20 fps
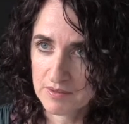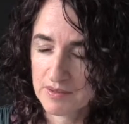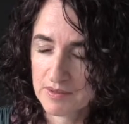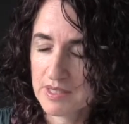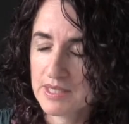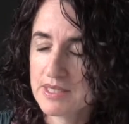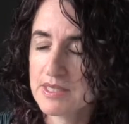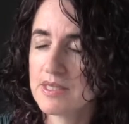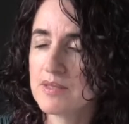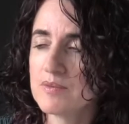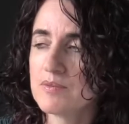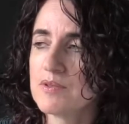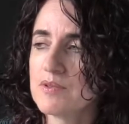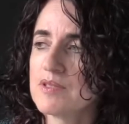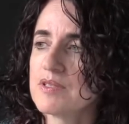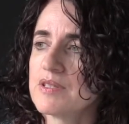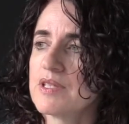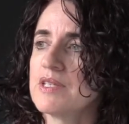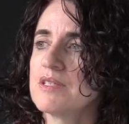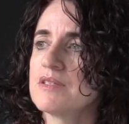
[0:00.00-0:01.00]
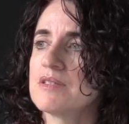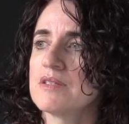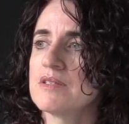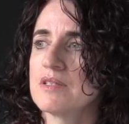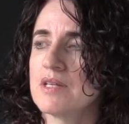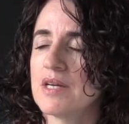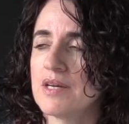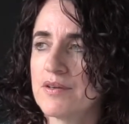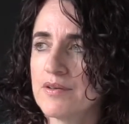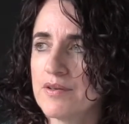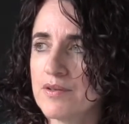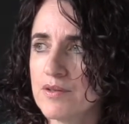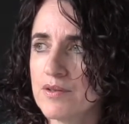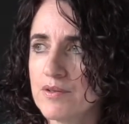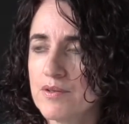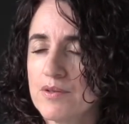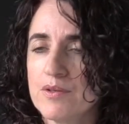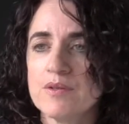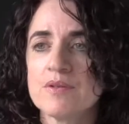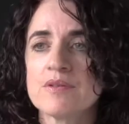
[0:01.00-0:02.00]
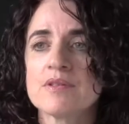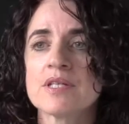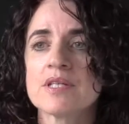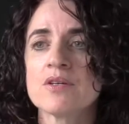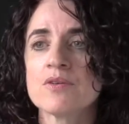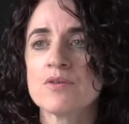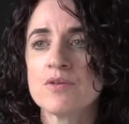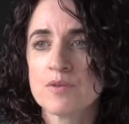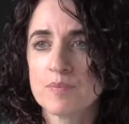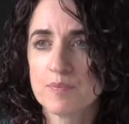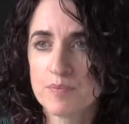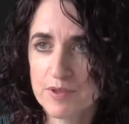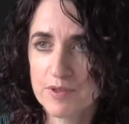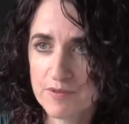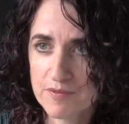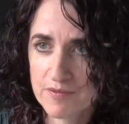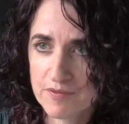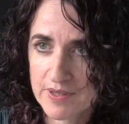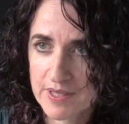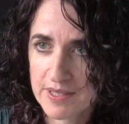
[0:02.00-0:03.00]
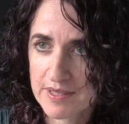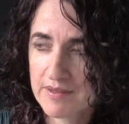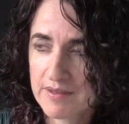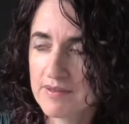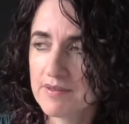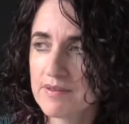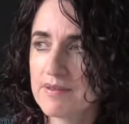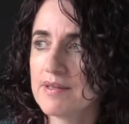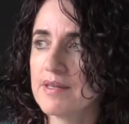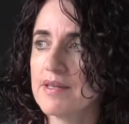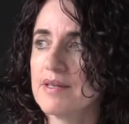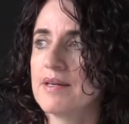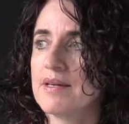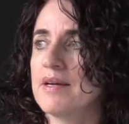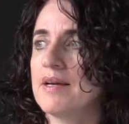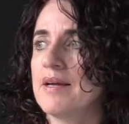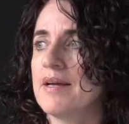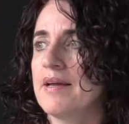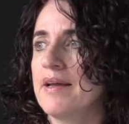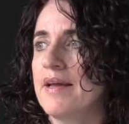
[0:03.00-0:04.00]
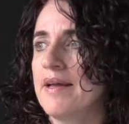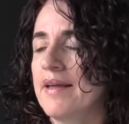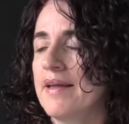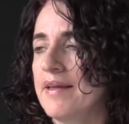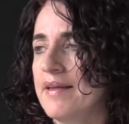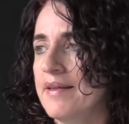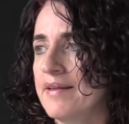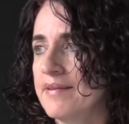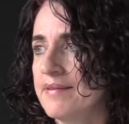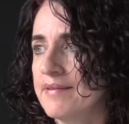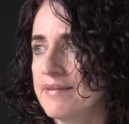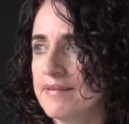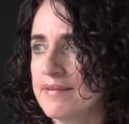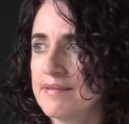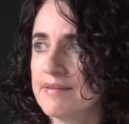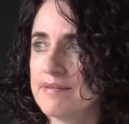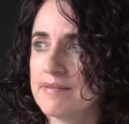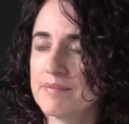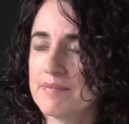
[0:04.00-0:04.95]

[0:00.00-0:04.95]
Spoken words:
Let's say worst case scenario, you tell your boyfriend and